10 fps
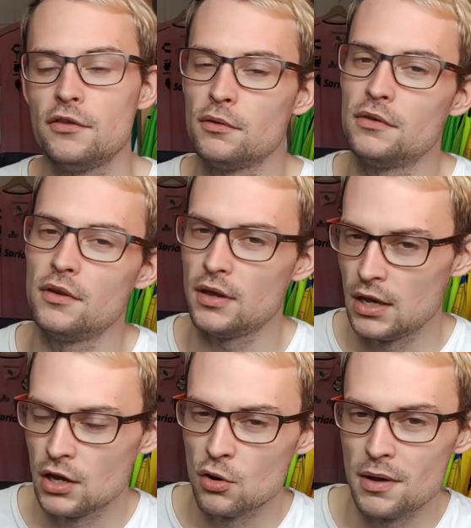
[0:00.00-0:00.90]
so it's
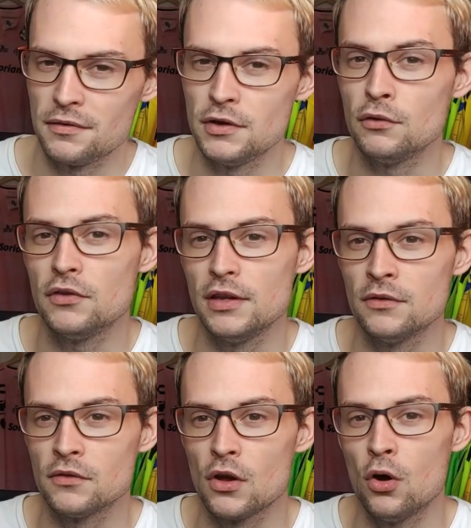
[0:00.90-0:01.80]
quite a few
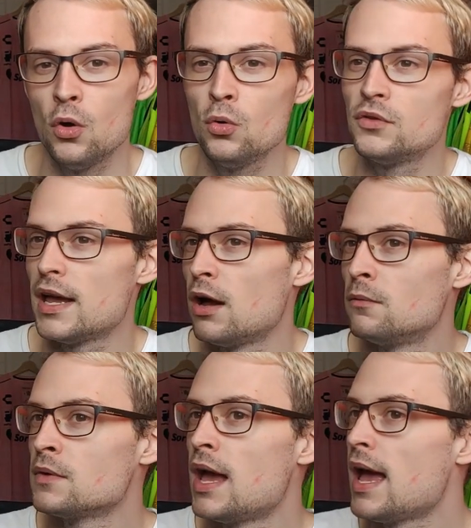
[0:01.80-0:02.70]
seasons old
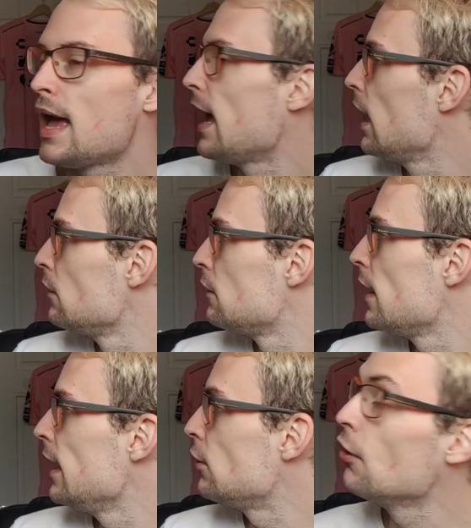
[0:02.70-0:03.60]
now. And
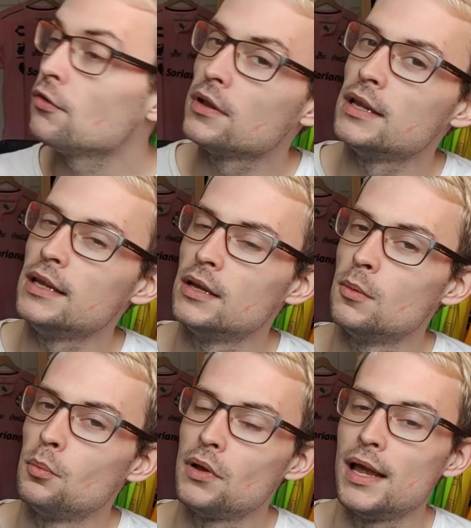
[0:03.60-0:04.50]
they currently
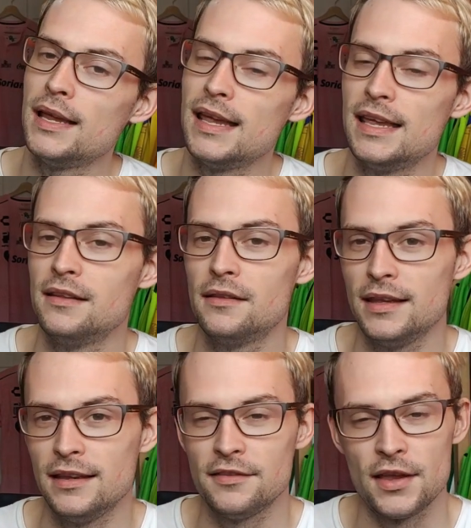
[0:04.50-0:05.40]
play in
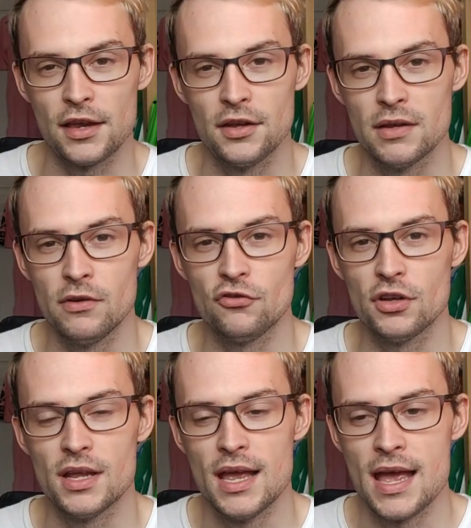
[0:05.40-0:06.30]
the second
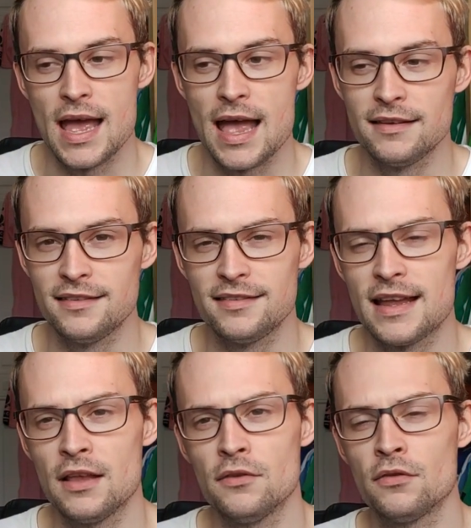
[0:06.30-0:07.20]
division. As it
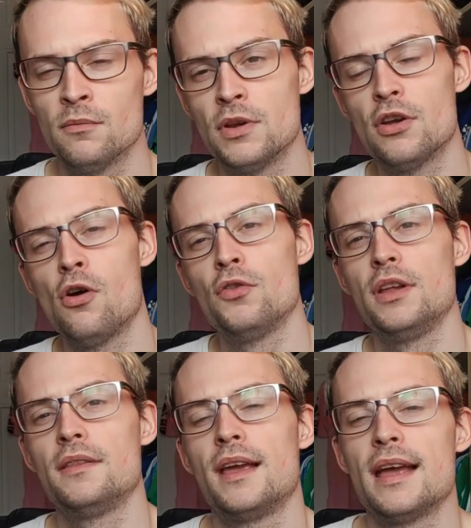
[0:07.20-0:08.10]
stands from
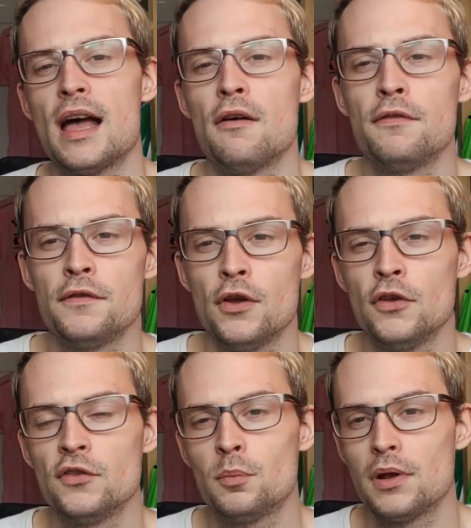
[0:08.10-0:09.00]
recording, they are
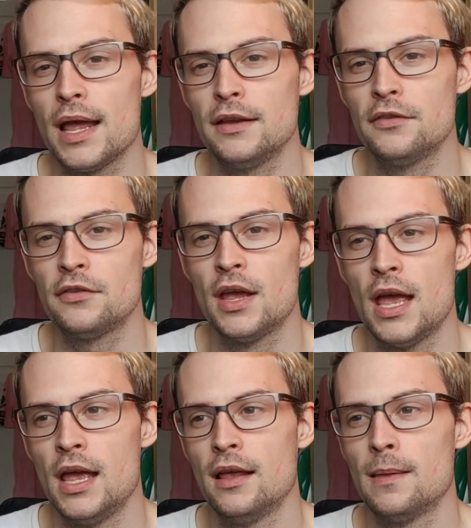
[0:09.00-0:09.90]
first place.
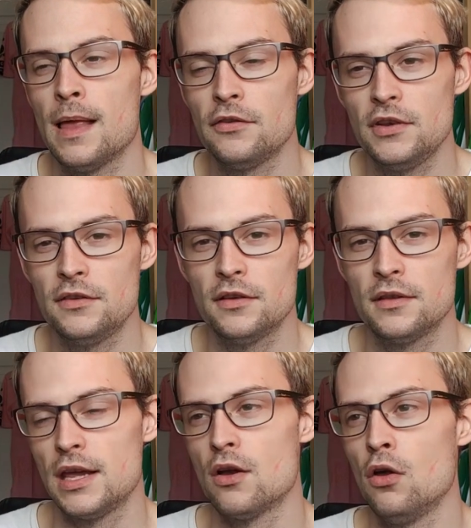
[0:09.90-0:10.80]
Last season,
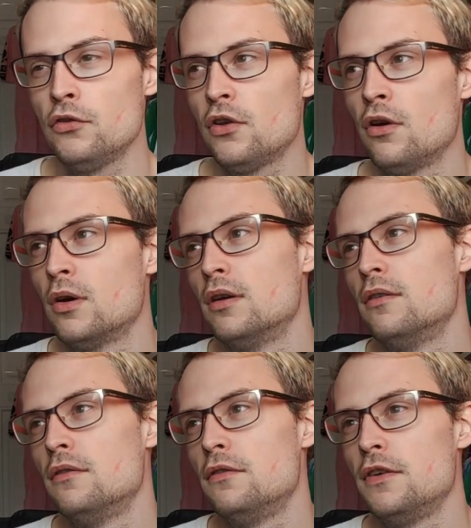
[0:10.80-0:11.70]
they also
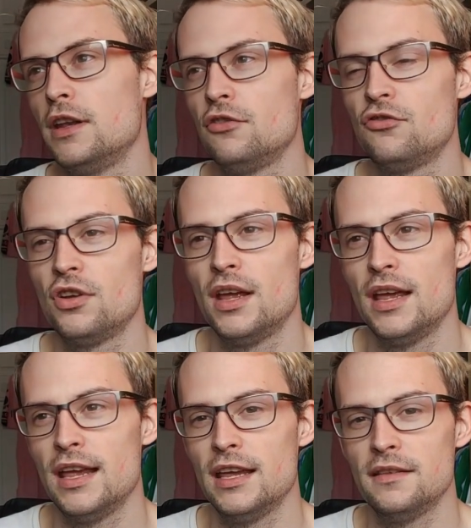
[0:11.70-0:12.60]
finished
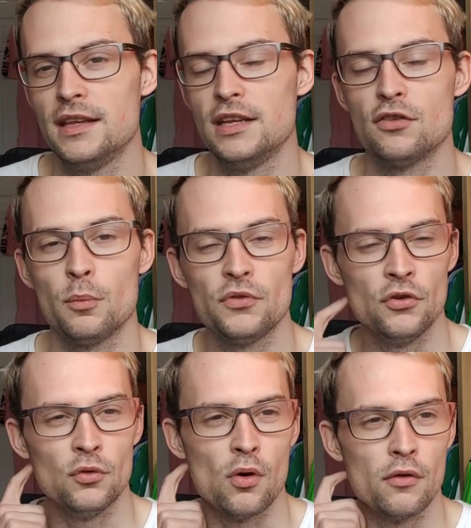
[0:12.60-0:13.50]
in the top
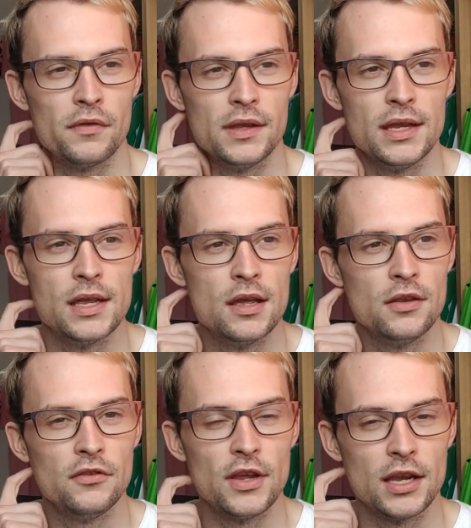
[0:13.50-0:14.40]
two of the
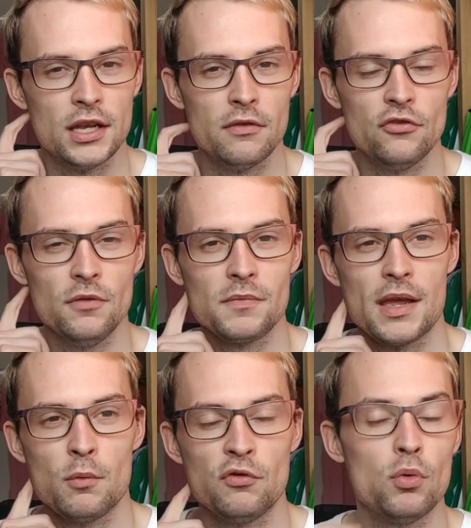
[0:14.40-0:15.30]
second division,
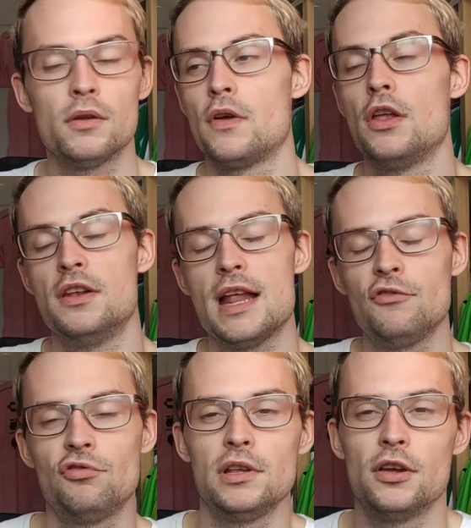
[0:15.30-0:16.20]
which would have
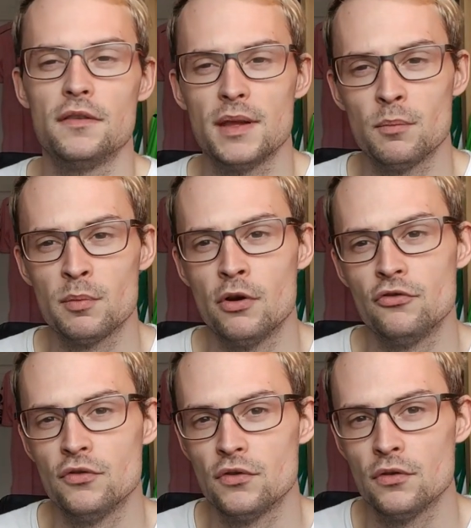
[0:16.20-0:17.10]
naturally earned them
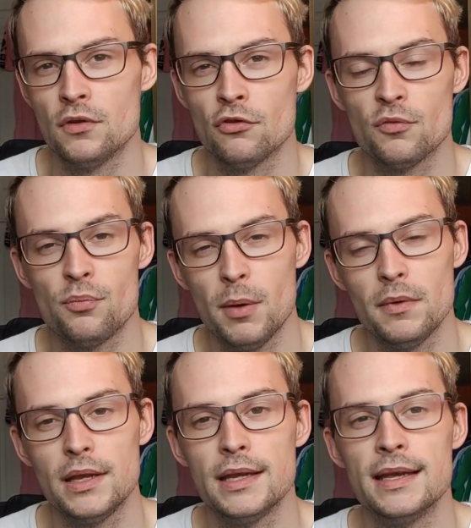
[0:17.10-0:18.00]
promotion to the Russian Premier
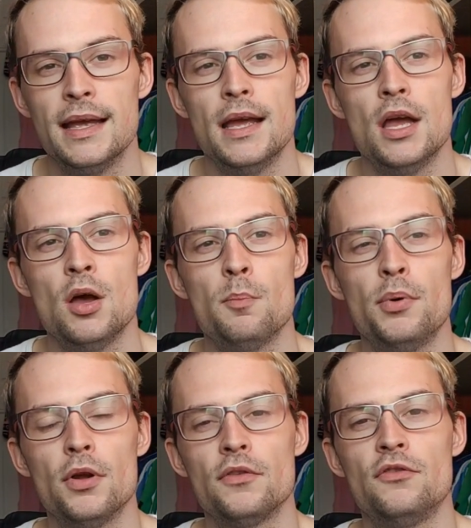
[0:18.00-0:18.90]
League.
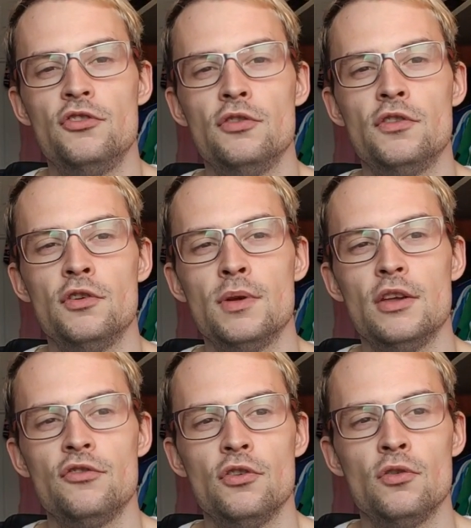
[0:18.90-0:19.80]
But due to
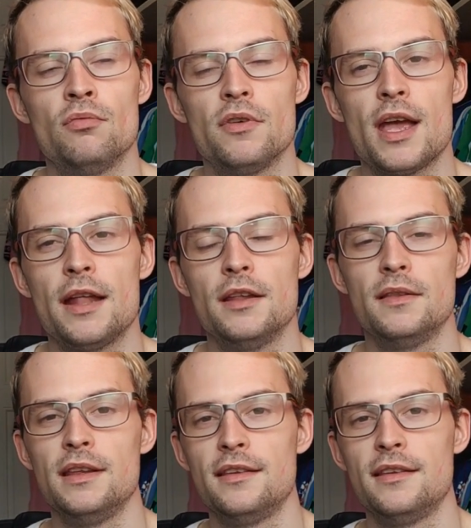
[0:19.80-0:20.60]
issues regarding the